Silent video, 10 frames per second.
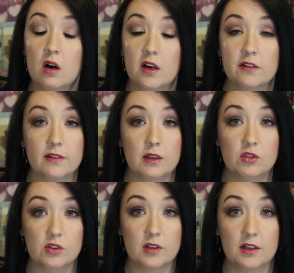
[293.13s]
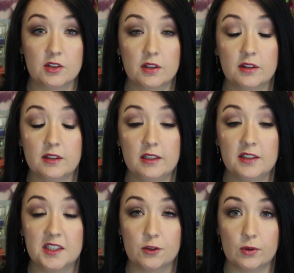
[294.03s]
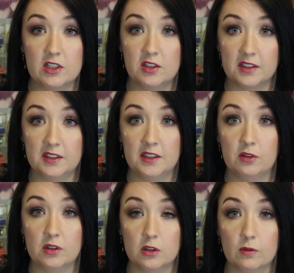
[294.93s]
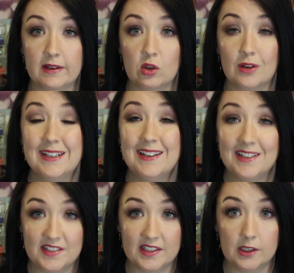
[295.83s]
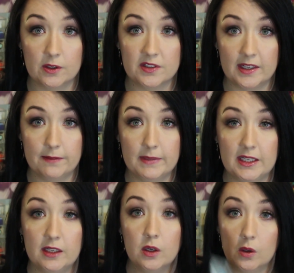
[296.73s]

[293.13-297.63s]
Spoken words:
I found that the straight SkinCeuticals retinol did irritate me,